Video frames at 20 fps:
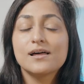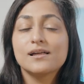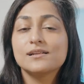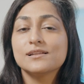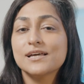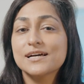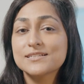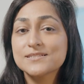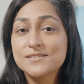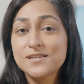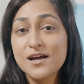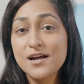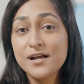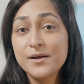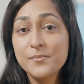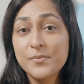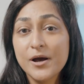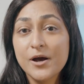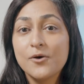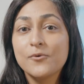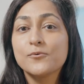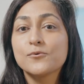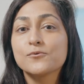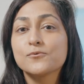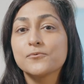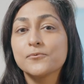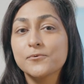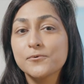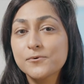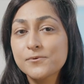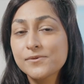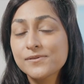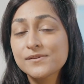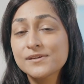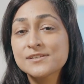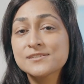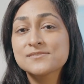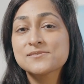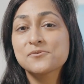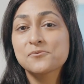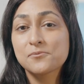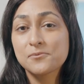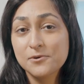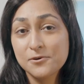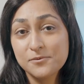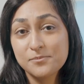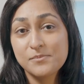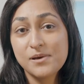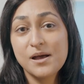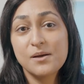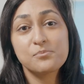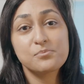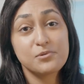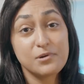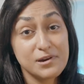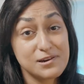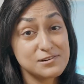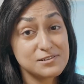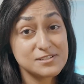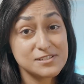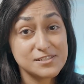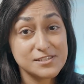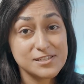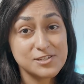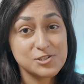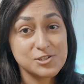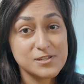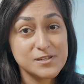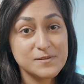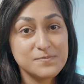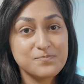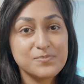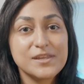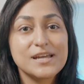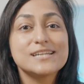Well, let's talk about ruthless roadmap prioritization,